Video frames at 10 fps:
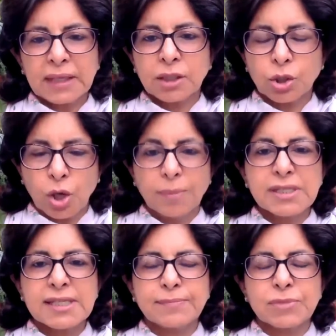The
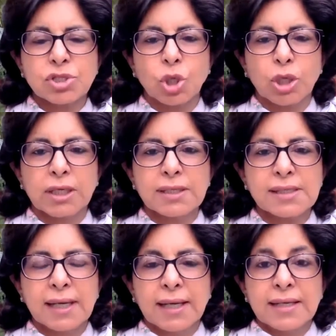common sleep
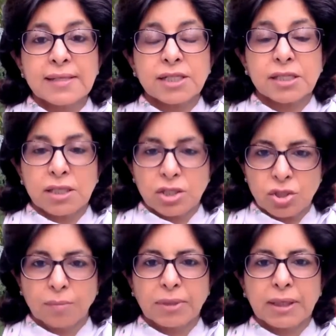disorders, such as
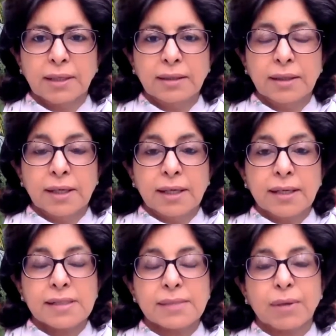insomnia,
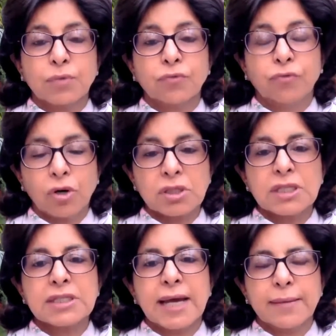is about
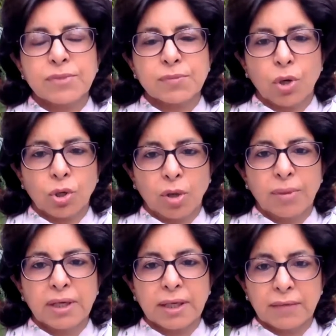40 times more
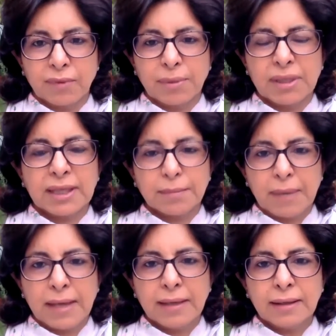commoner in women than
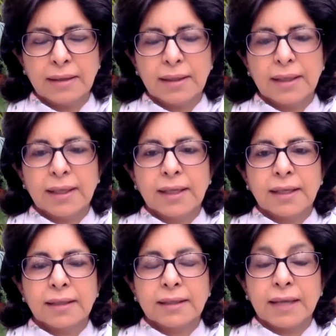men.
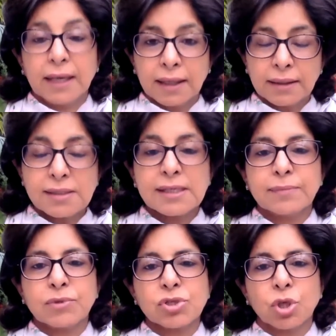Another
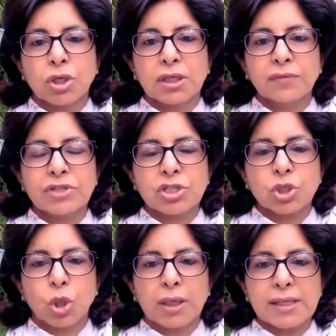sleep disorder, which
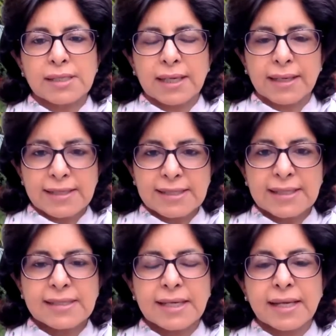is called as
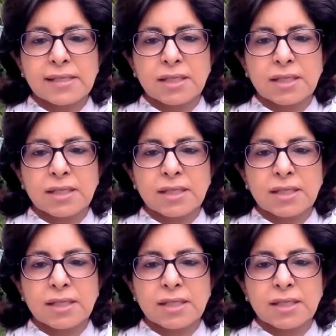restless leg